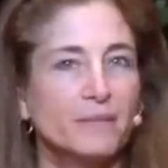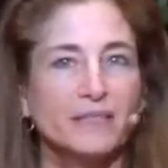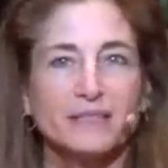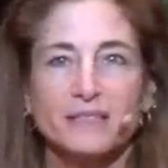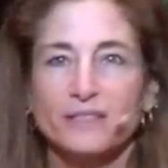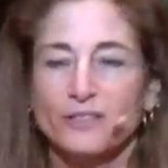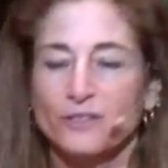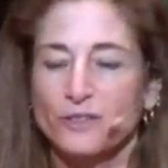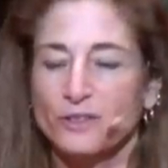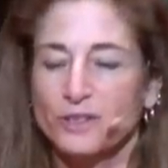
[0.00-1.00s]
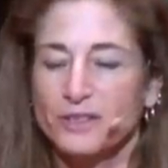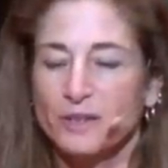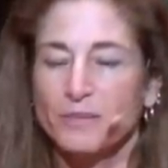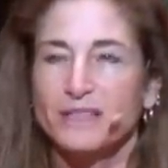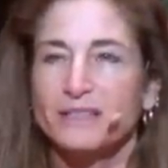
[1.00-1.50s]
my sisters
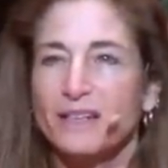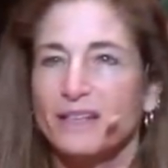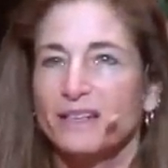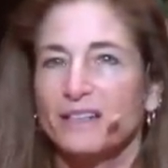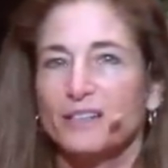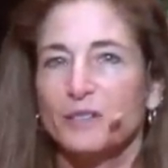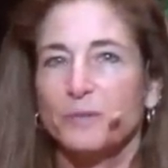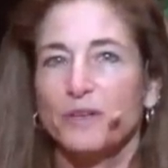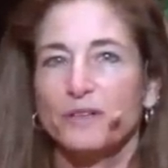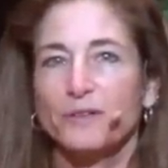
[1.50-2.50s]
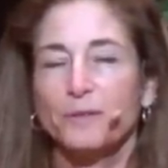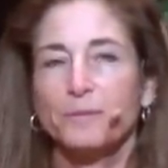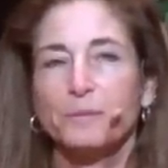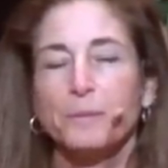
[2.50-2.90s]
and my son and his partner,